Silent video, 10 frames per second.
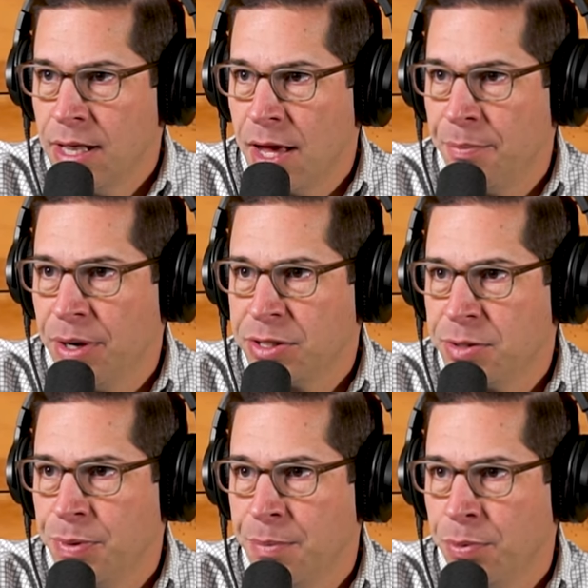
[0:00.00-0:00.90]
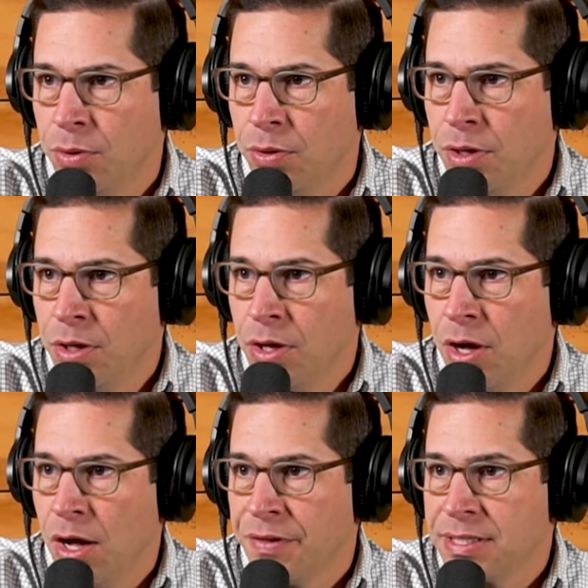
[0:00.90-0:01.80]
A bunch of people
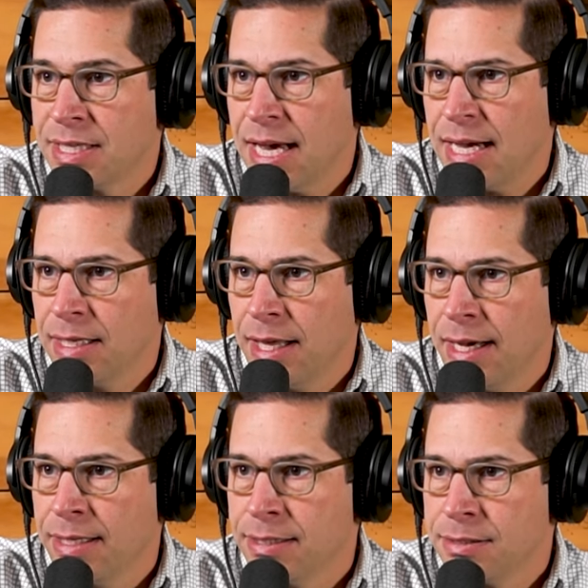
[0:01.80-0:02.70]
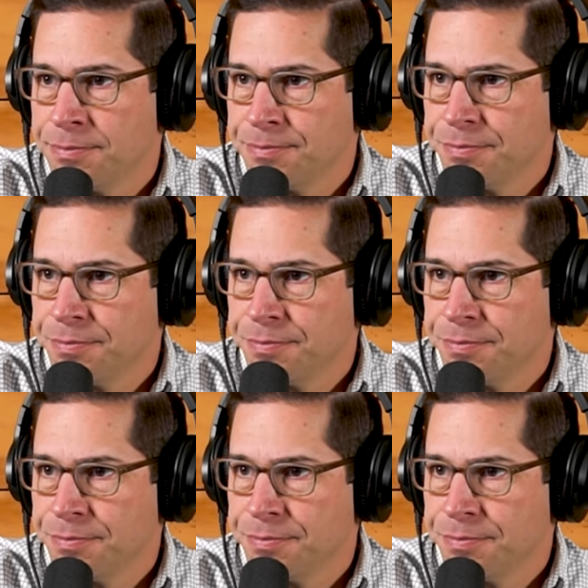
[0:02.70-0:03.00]
on the sidelines